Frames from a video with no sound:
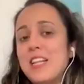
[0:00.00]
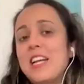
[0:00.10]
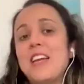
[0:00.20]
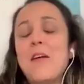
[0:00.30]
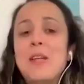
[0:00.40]

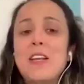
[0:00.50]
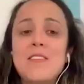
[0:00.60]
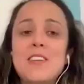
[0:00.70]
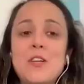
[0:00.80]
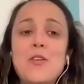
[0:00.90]
Like, I
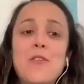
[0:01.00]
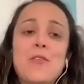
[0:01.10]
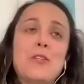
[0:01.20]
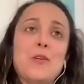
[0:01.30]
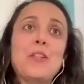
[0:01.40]
mean,
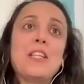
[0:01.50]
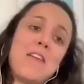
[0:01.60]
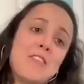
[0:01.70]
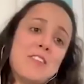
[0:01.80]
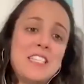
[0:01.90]
you should only
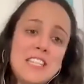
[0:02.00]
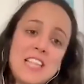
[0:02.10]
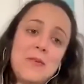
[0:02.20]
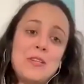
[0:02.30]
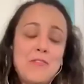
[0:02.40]
advertise in a
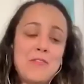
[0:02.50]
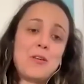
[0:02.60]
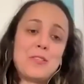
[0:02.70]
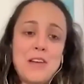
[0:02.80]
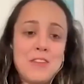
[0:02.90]
language if you
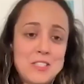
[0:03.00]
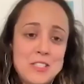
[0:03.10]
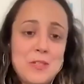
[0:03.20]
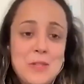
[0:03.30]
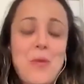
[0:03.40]
also have
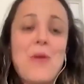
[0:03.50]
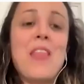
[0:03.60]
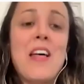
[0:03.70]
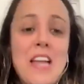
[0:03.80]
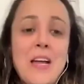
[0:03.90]
customer support in
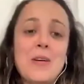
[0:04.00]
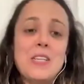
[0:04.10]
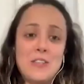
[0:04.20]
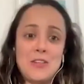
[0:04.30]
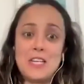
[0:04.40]
that language
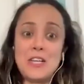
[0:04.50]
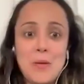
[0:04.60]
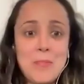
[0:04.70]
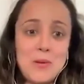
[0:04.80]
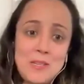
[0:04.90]
and your
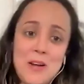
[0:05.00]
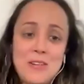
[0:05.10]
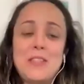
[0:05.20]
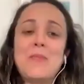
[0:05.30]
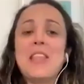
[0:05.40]
salespeople can talk
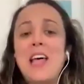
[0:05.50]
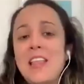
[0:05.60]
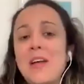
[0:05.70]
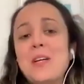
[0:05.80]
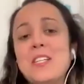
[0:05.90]
to them in that
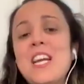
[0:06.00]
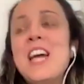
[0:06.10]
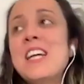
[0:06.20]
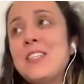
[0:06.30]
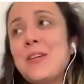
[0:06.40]
language.
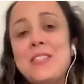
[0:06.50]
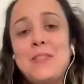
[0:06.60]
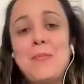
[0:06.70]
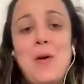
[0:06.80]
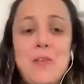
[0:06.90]
So
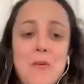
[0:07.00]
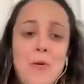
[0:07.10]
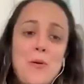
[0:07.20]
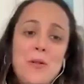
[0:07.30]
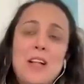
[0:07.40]
it's part of a
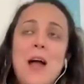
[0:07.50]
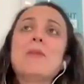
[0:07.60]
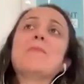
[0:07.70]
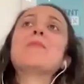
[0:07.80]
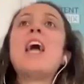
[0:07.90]
whole, I
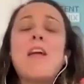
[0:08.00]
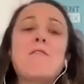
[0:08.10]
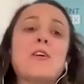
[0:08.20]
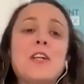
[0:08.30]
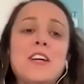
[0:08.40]
mean, if
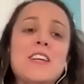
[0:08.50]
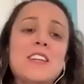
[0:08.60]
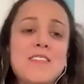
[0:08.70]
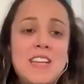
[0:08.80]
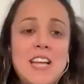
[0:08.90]
you're going to
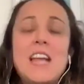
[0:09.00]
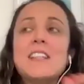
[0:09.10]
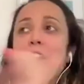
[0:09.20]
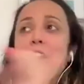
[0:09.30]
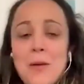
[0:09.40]

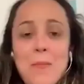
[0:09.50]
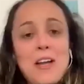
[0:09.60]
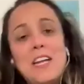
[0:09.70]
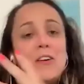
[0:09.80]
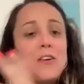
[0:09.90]
target a
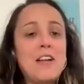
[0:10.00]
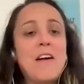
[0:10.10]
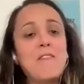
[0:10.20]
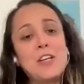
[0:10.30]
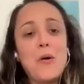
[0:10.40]
market, you kind of
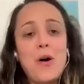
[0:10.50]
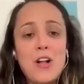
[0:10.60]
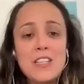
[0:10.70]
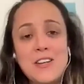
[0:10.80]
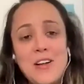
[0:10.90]
have to go
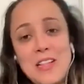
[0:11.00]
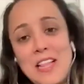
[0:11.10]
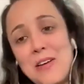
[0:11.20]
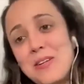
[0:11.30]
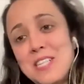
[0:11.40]
all in on the language.